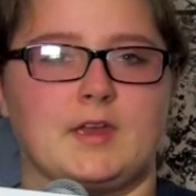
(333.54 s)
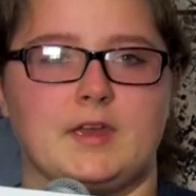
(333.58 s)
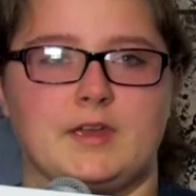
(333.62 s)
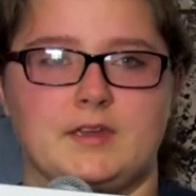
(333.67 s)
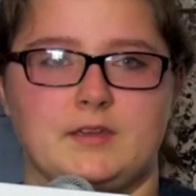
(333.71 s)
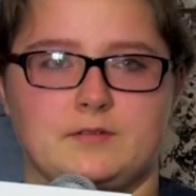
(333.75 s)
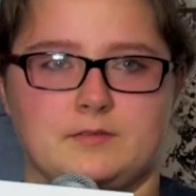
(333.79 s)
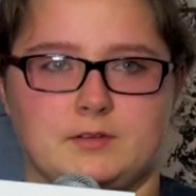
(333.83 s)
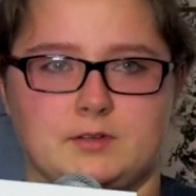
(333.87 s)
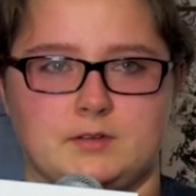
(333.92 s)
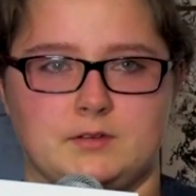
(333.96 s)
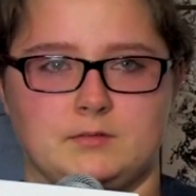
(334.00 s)
I
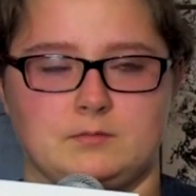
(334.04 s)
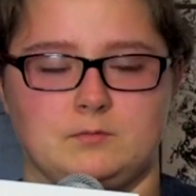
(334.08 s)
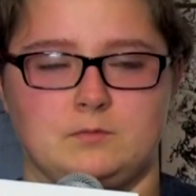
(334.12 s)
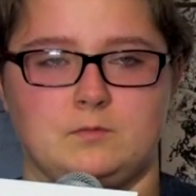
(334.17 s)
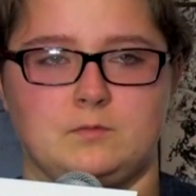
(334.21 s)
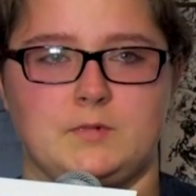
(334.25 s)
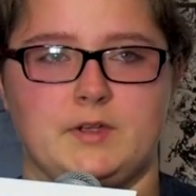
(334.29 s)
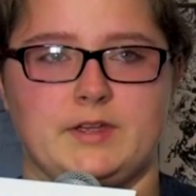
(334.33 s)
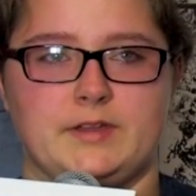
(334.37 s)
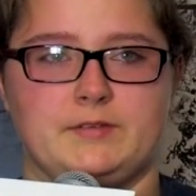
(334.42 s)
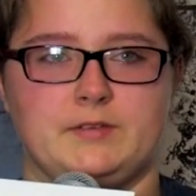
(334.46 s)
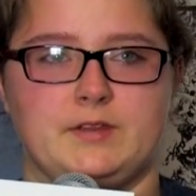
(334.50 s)
even
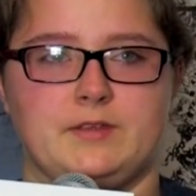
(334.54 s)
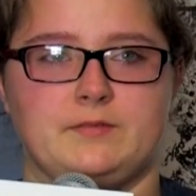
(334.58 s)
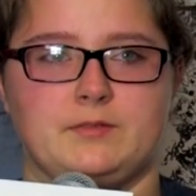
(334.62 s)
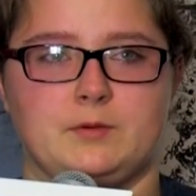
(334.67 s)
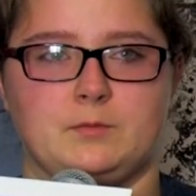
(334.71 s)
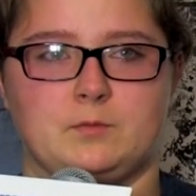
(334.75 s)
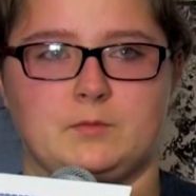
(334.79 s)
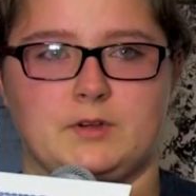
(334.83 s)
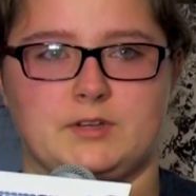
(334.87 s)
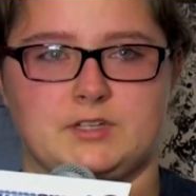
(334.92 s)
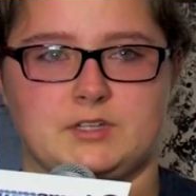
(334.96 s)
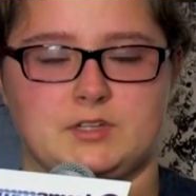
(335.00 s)
I
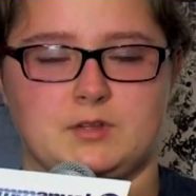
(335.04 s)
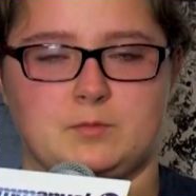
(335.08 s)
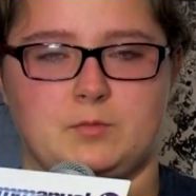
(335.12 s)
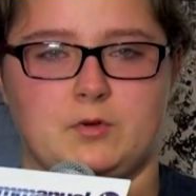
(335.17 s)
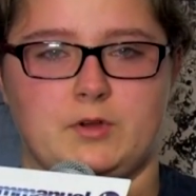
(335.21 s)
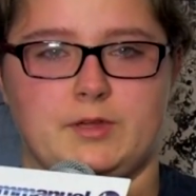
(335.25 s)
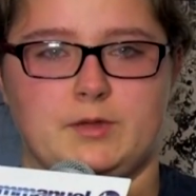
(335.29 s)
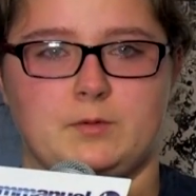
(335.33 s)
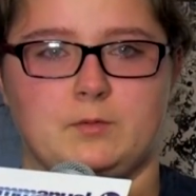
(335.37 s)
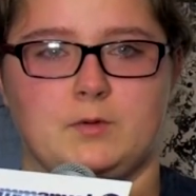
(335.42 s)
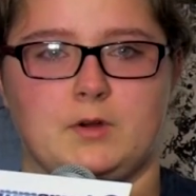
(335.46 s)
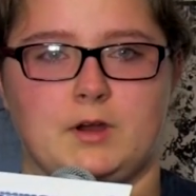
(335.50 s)
even went to the
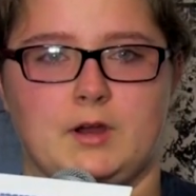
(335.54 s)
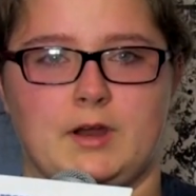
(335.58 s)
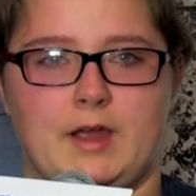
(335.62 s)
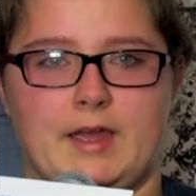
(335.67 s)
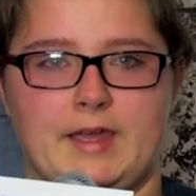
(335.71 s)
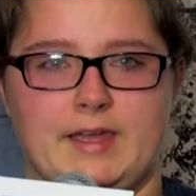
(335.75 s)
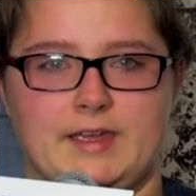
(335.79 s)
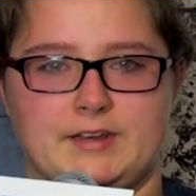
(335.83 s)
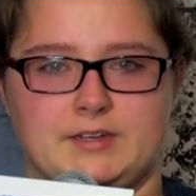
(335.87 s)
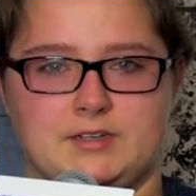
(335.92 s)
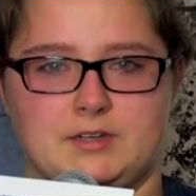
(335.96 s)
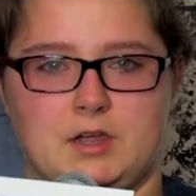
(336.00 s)
point where I
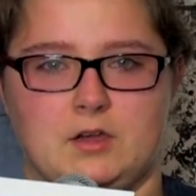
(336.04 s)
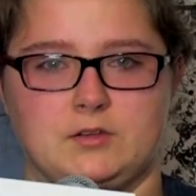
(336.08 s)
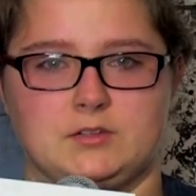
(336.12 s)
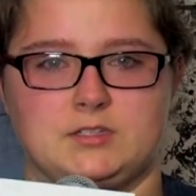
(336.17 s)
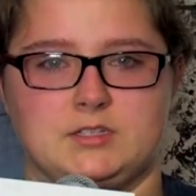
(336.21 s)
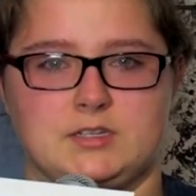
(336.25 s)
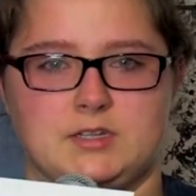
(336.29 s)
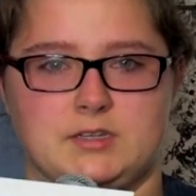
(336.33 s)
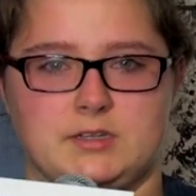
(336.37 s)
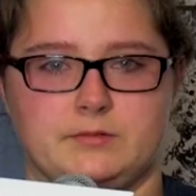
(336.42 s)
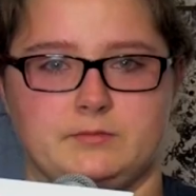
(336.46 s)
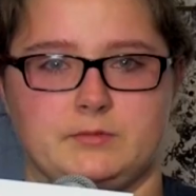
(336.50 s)
had to go
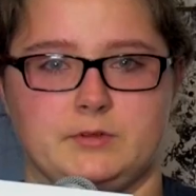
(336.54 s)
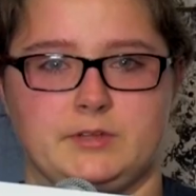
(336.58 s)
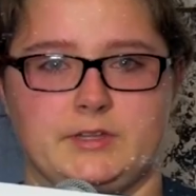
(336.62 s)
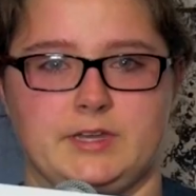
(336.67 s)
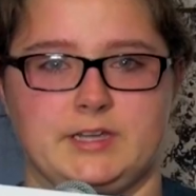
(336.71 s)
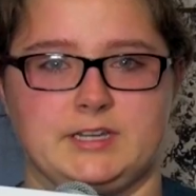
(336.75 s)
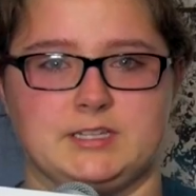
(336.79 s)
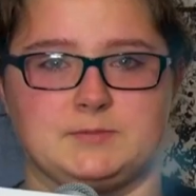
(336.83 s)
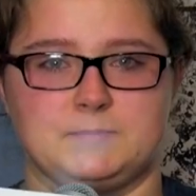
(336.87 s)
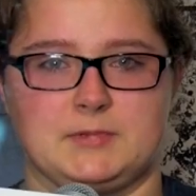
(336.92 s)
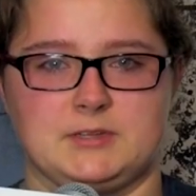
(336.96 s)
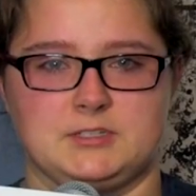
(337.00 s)
see really
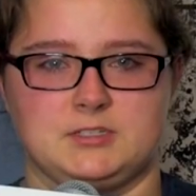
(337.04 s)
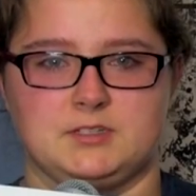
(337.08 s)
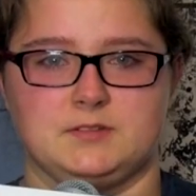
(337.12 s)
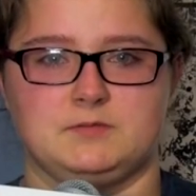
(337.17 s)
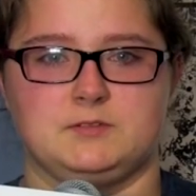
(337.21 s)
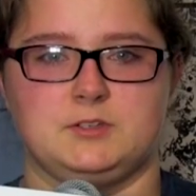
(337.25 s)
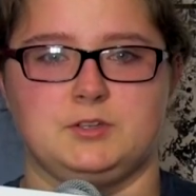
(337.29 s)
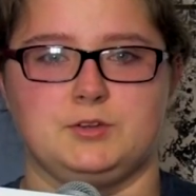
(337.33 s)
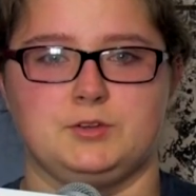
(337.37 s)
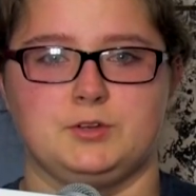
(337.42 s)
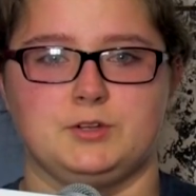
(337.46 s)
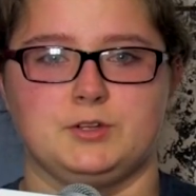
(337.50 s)
expensive
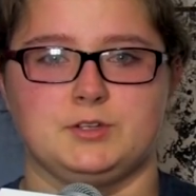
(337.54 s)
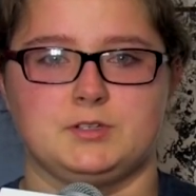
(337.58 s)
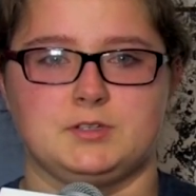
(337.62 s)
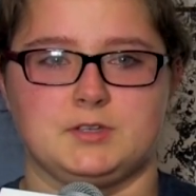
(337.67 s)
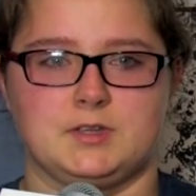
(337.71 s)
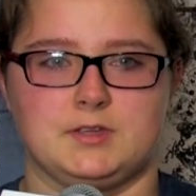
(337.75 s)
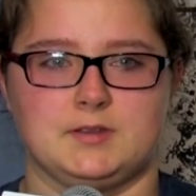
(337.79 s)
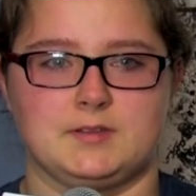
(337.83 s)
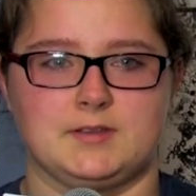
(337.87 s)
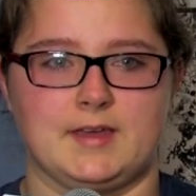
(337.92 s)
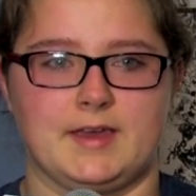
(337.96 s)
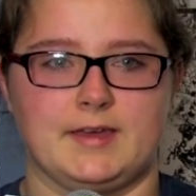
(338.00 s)
tutors,
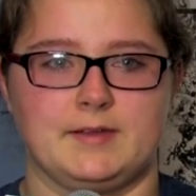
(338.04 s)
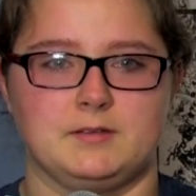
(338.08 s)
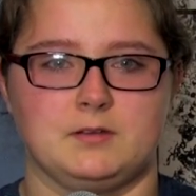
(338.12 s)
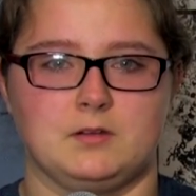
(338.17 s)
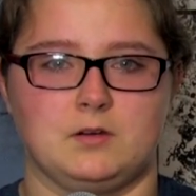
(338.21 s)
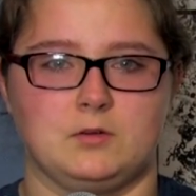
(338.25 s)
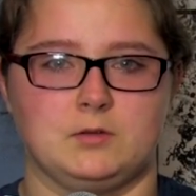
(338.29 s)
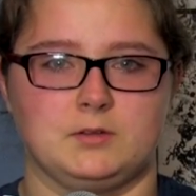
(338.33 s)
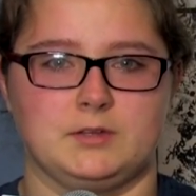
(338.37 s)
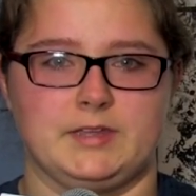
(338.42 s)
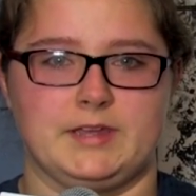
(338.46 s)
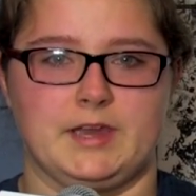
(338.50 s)
and that
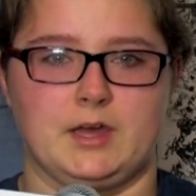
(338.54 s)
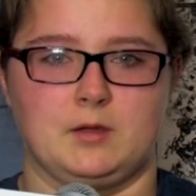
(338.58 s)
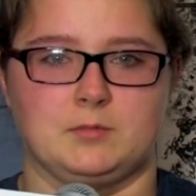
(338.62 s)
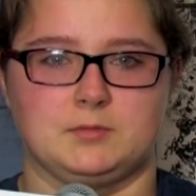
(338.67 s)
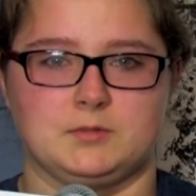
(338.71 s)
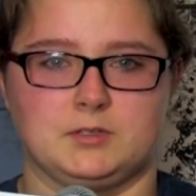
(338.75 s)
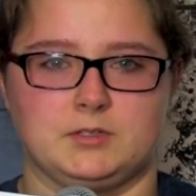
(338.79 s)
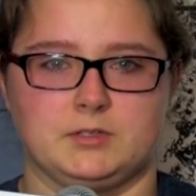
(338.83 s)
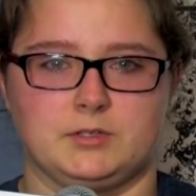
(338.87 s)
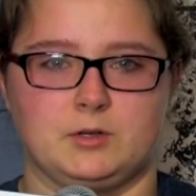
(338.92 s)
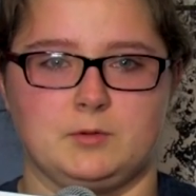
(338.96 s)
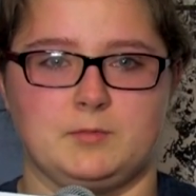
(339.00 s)
only
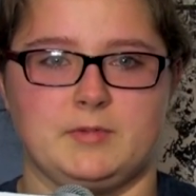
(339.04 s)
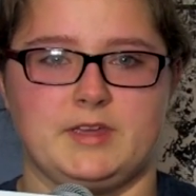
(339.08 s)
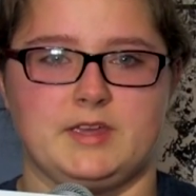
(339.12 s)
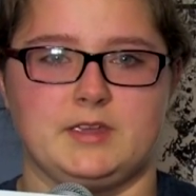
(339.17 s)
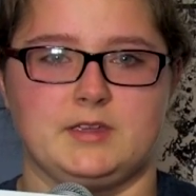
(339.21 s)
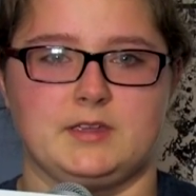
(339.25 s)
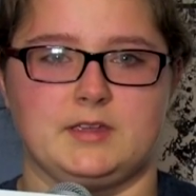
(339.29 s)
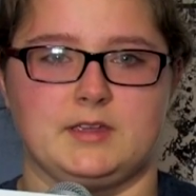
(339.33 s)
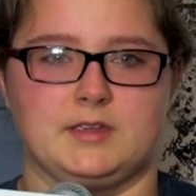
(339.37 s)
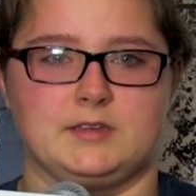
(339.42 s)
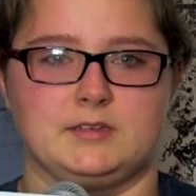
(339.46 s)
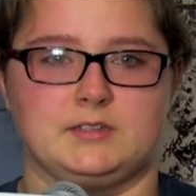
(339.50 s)
helped a little bit
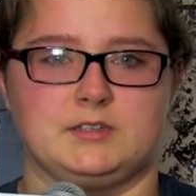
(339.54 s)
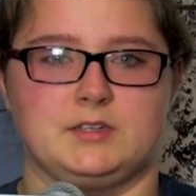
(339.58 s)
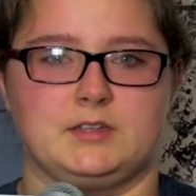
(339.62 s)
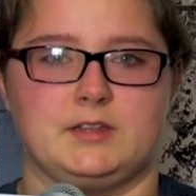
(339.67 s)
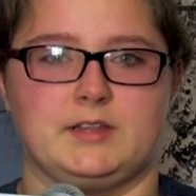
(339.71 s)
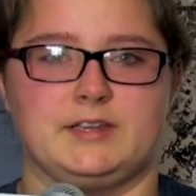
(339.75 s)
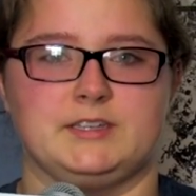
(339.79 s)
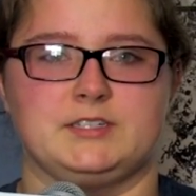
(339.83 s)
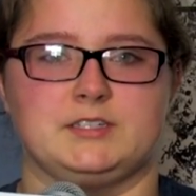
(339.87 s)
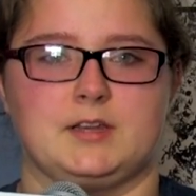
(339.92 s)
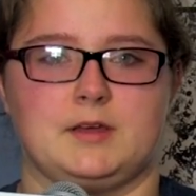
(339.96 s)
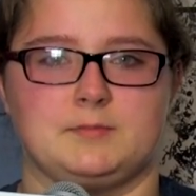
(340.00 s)
until
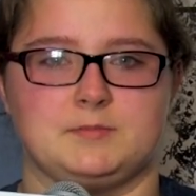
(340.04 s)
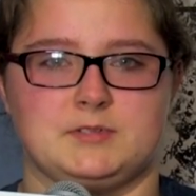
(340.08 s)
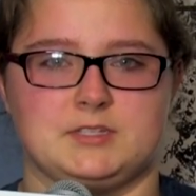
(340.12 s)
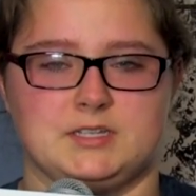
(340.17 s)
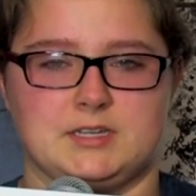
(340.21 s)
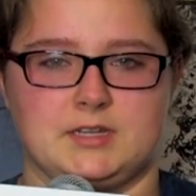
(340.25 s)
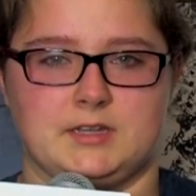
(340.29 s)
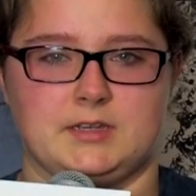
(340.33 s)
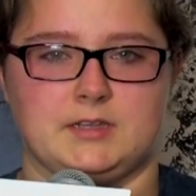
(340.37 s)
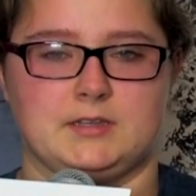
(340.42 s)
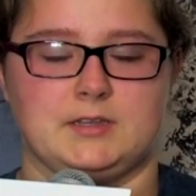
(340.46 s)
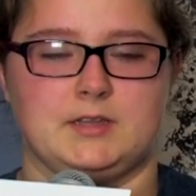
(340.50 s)
I stopped
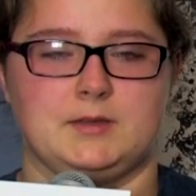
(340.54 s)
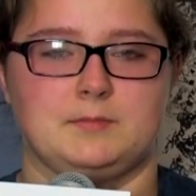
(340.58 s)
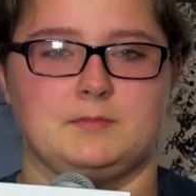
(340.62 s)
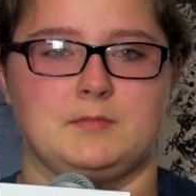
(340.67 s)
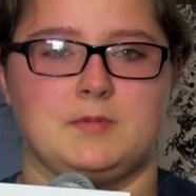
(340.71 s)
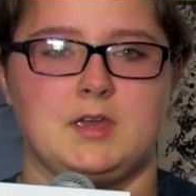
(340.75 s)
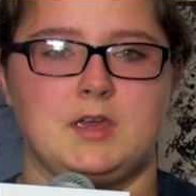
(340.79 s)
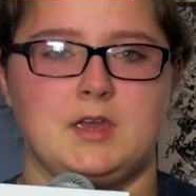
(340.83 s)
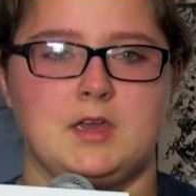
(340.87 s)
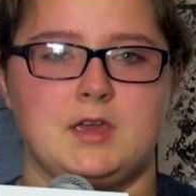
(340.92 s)
seeing them